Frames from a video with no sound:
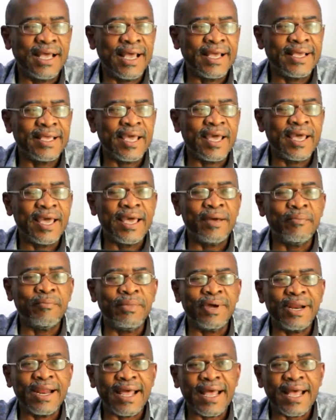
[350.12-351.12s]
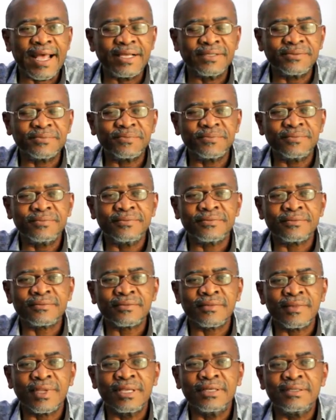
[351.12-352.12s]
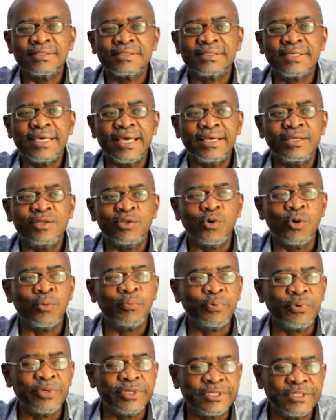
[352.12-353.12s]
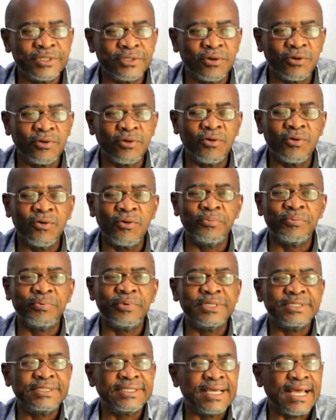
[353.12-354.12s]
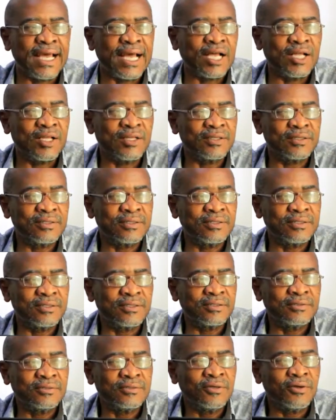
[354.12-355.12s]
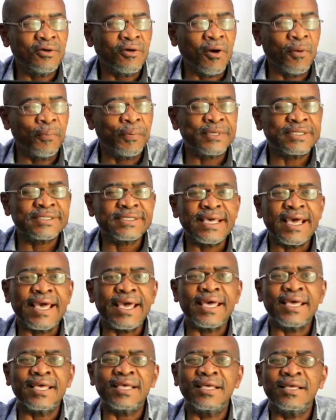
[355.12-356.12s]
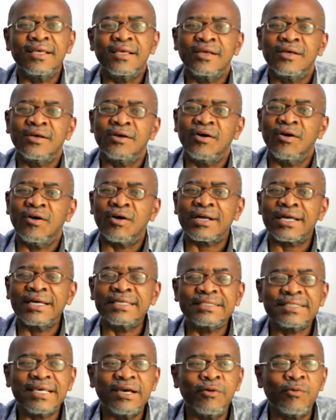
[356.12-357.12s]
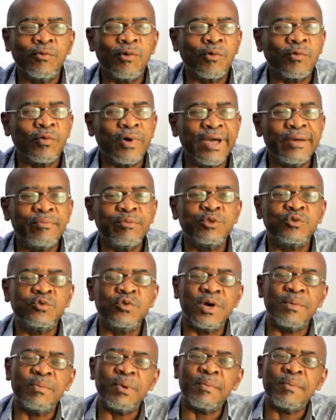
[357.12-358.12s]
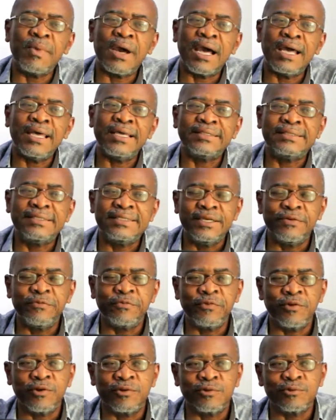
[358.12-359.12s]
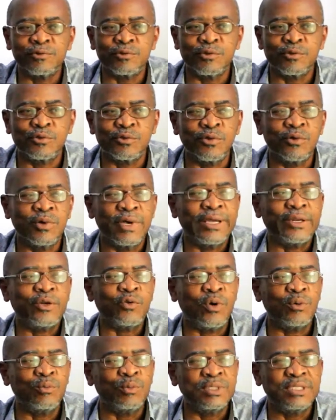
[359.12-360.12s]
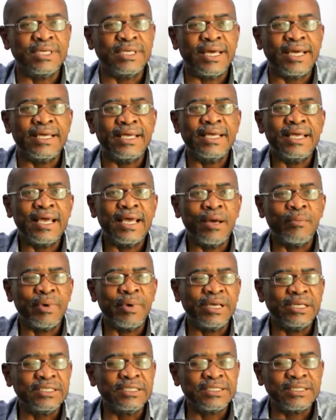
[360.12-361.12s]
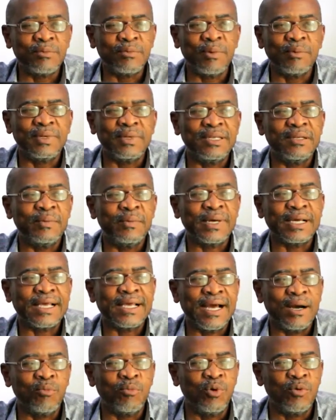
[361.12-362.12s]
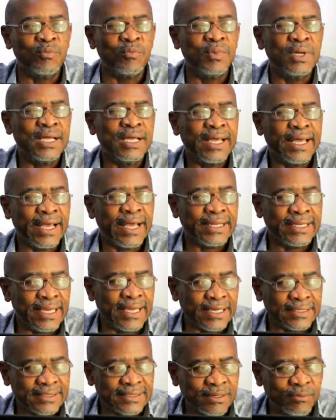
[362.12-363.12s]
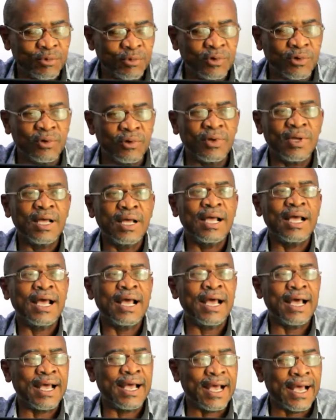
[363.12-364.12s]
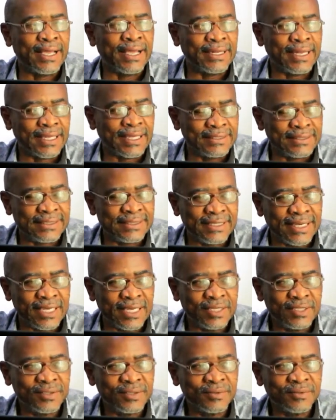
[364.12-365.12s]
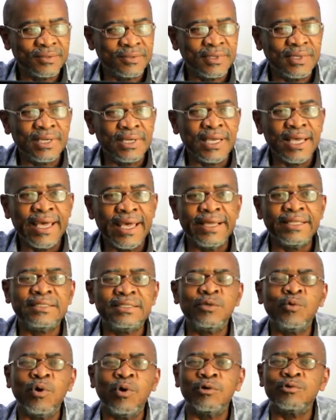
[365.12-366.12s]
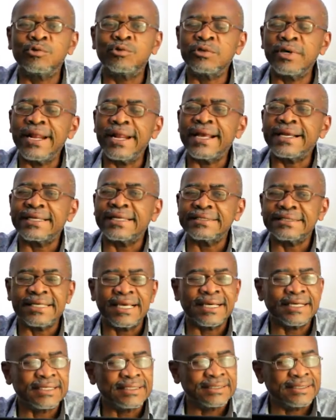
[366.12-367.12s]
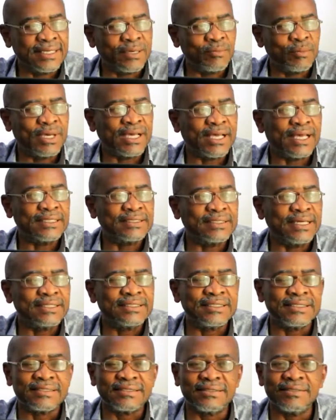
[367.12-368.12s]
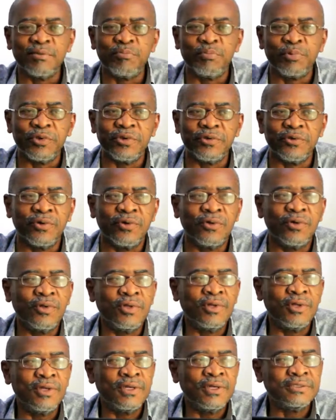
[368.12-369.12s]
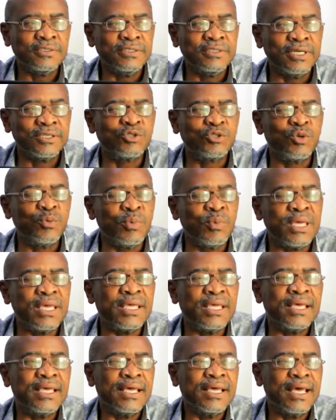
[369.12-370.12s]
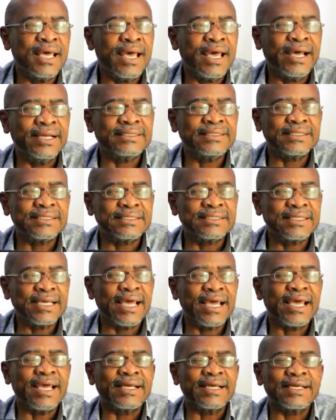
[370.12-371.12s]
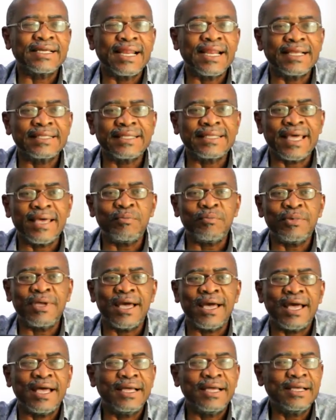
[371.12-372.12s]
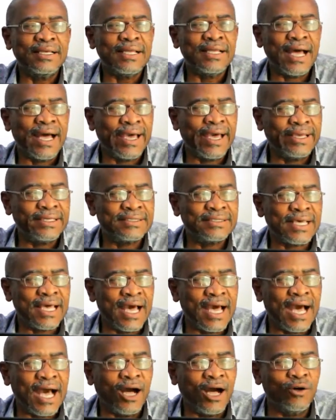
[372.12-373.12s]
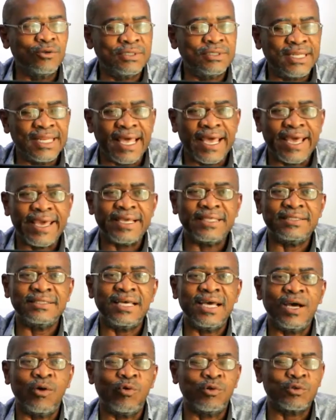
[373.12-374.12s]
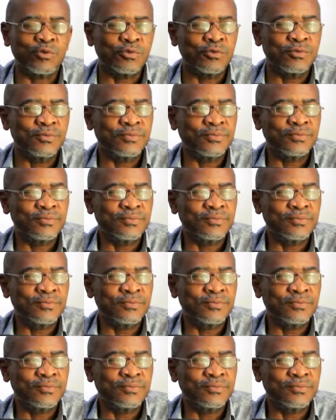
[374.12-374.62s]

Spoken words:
A mirror say you preaching or preacher or per se or casa or crime so a bema a tear for no so at one year a baby shimon and a carbon a day seminal nantie. Enti one so I can say mega church is sleepy, you know. Yet to me, a chair and crata beer, I say outline also.